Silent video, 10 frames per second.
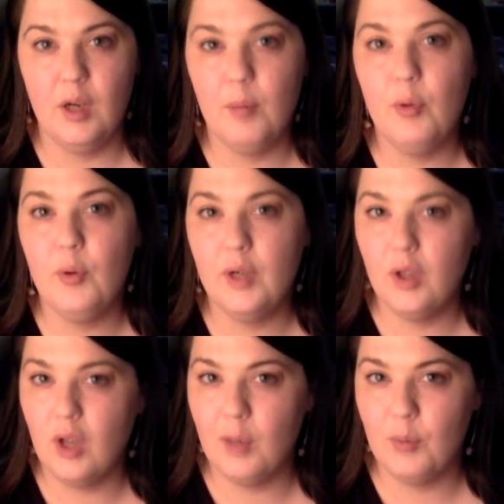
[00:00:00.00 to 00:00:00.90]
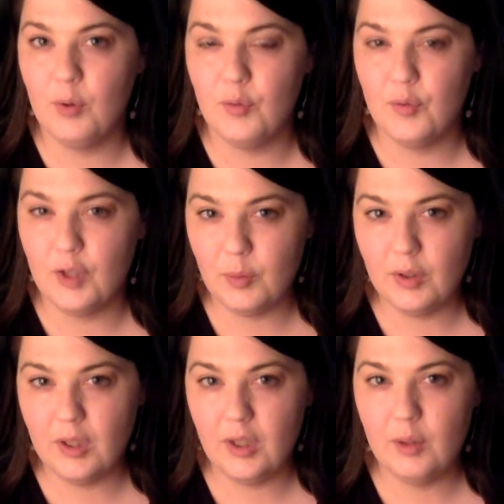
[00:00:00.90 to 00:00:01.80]
uploading a lot more
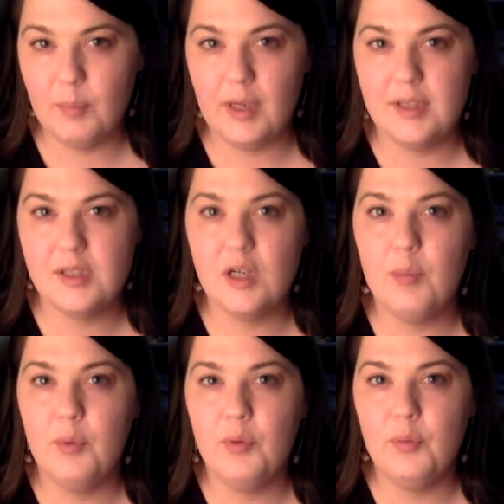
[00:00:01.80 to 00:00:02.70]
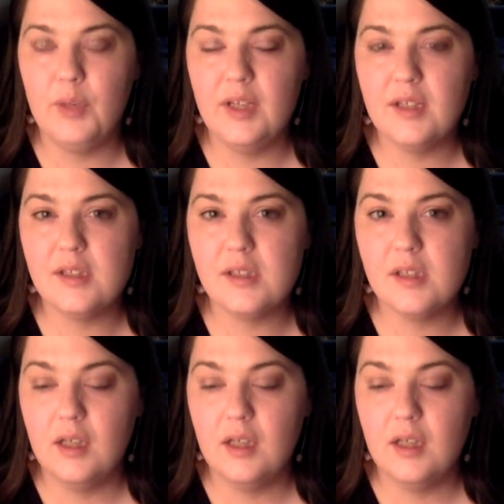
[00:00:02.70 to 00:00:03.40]
frequently the past couple of weeks,